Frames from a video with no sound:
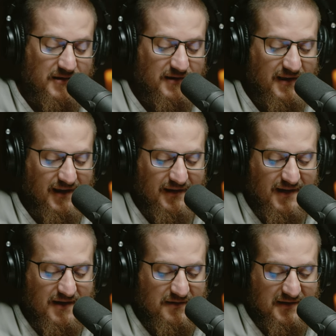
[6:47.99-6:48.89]
outs, I think, at
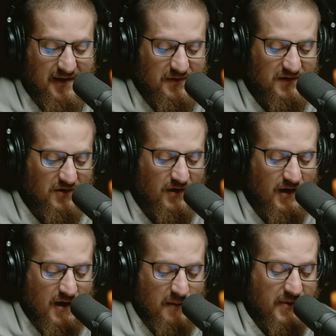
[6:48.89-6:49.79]
the end of this episode.
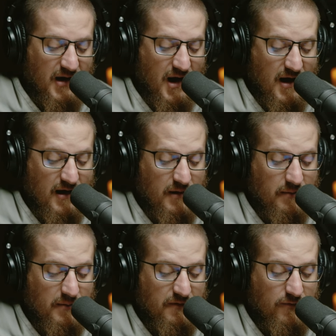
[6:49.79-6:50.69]

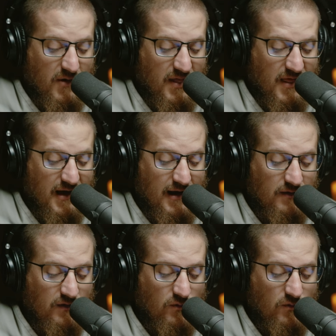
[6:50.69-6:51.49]
But before that,